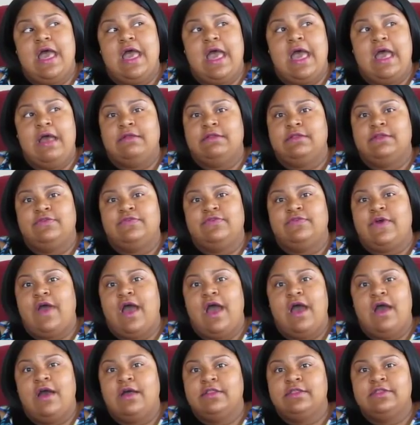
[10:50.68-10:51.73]
out of
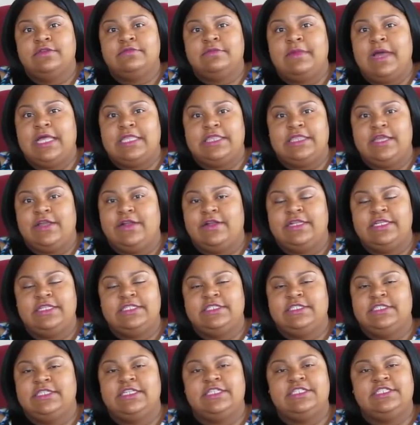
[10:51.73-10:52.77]
all of my
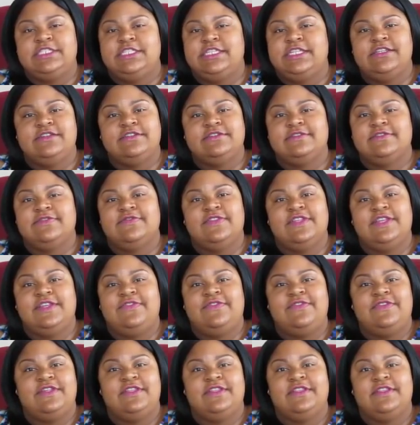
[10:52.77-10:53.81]
36 years of
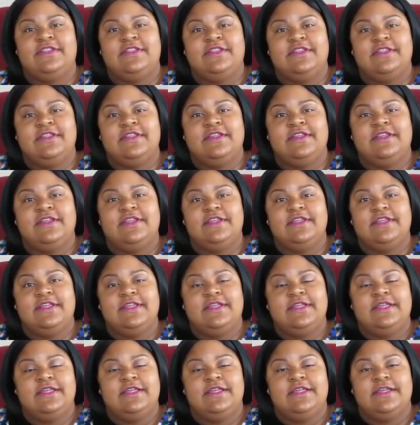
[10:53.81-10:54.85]
living,
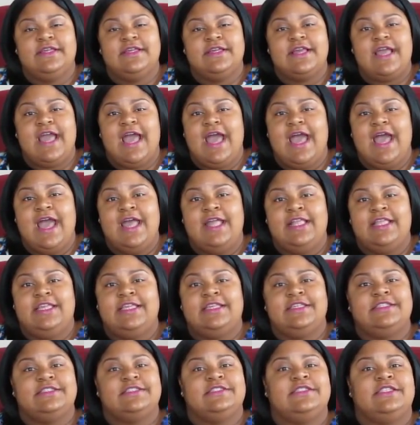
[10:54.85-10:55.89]
God
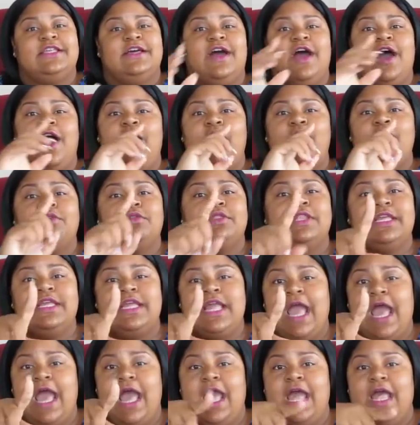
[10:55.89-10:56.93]
is the only
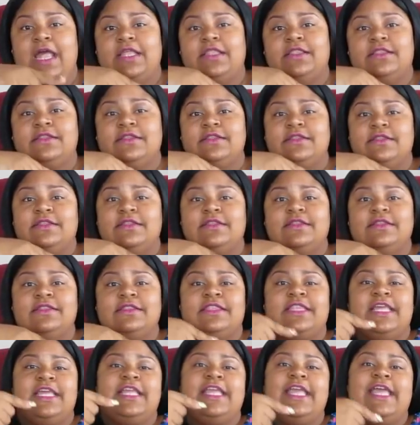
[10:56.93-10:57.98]
God
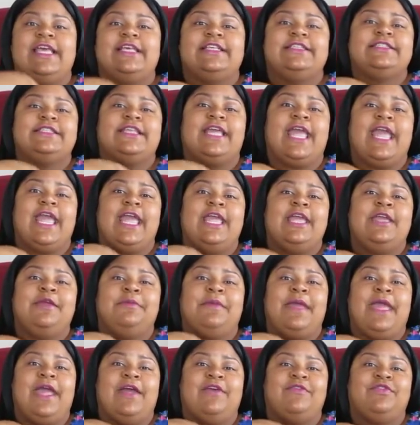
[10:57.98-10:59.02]
that has
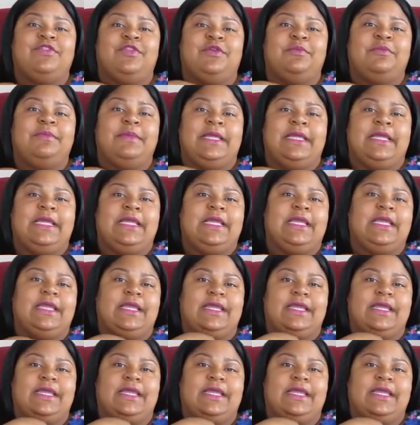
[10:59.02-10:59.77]
came after me.